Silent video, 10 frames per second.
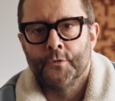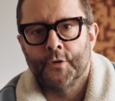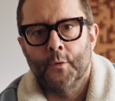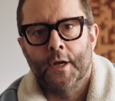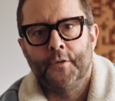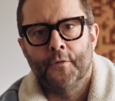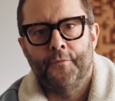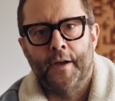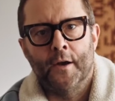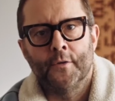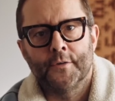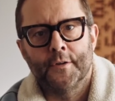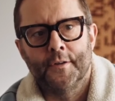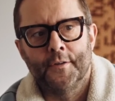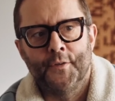So if you found
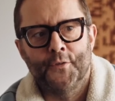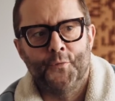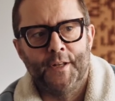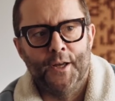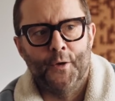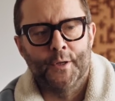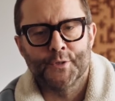this video